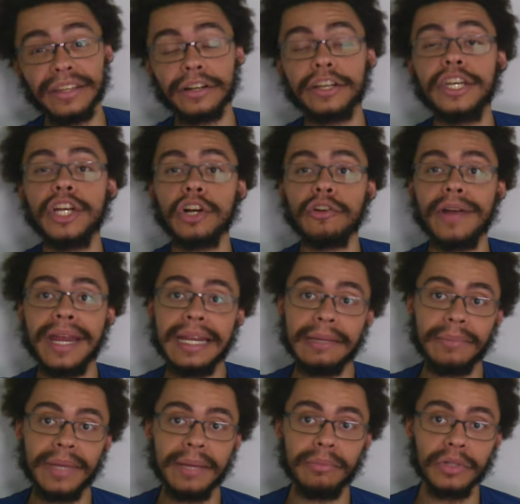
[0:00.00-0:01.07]
They're
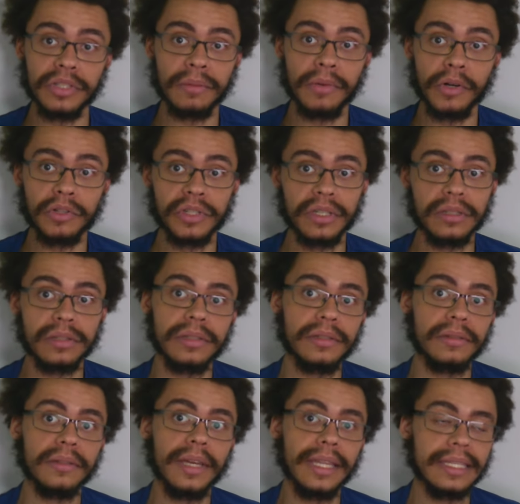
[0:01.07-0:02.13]
curating people's emotions,